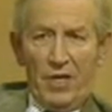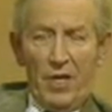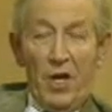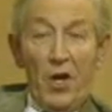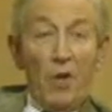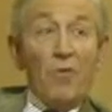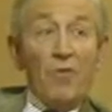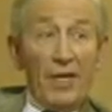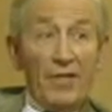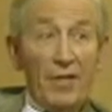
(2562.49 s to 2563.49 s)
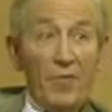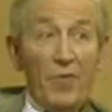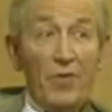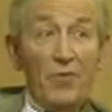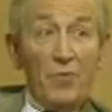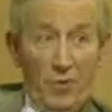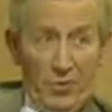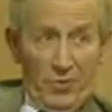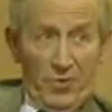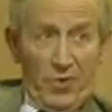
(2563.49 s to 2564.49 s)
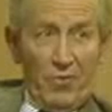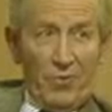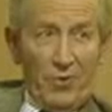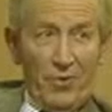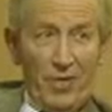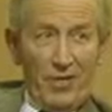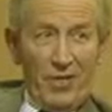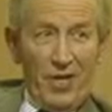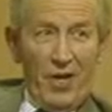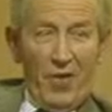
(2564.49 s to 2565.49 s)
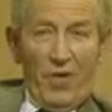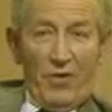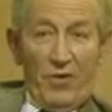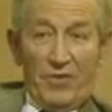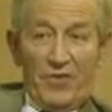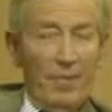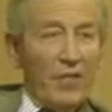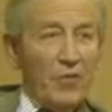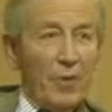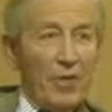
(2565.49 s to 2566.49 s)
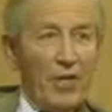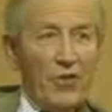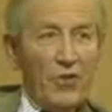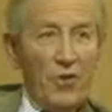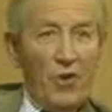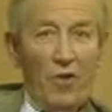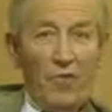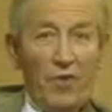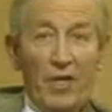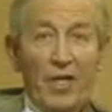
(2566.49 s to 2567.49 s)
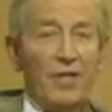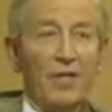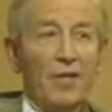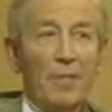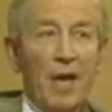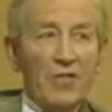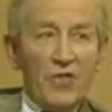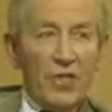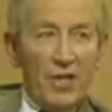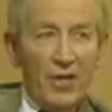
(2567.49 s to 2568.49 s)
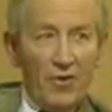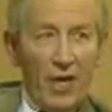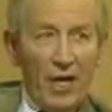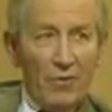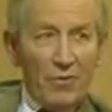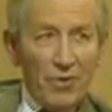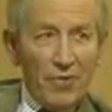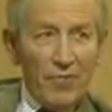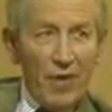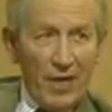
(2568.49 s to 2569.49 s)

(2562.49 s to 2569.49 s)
providing we do not go to it with some expectation of getting a panacea on how to live right,